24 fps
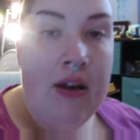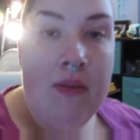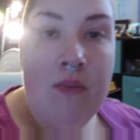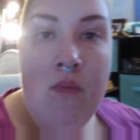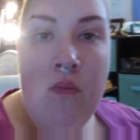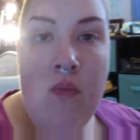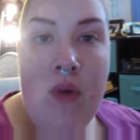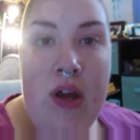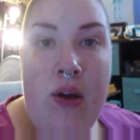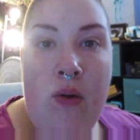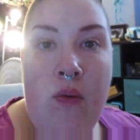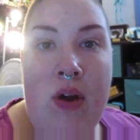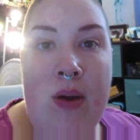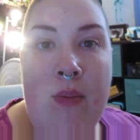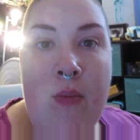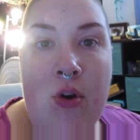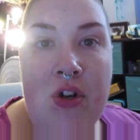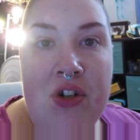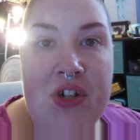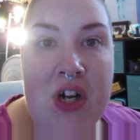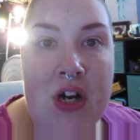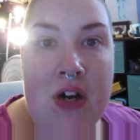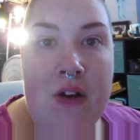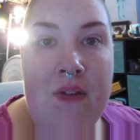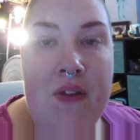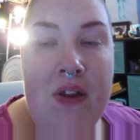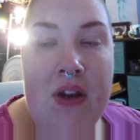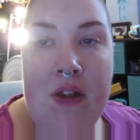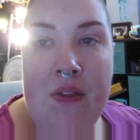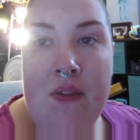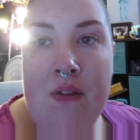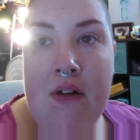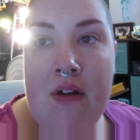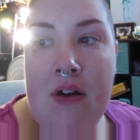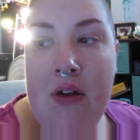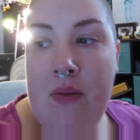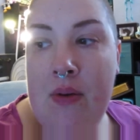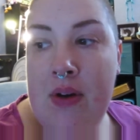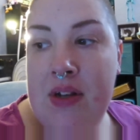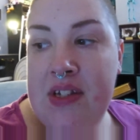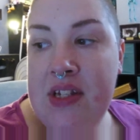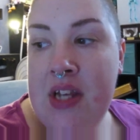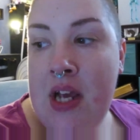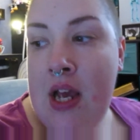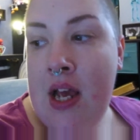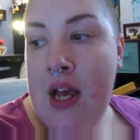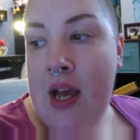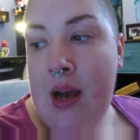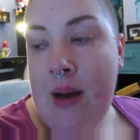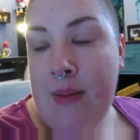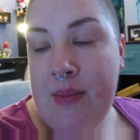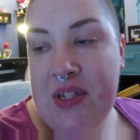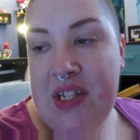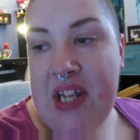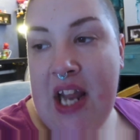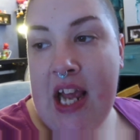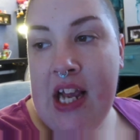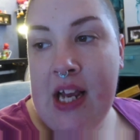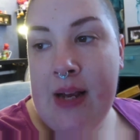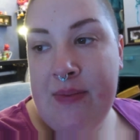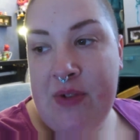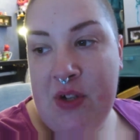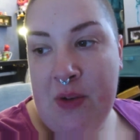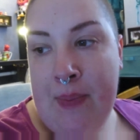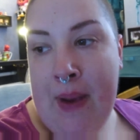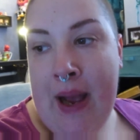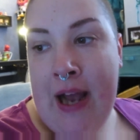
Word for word: I'm way, way more tired than I thought I was. I'm staying up till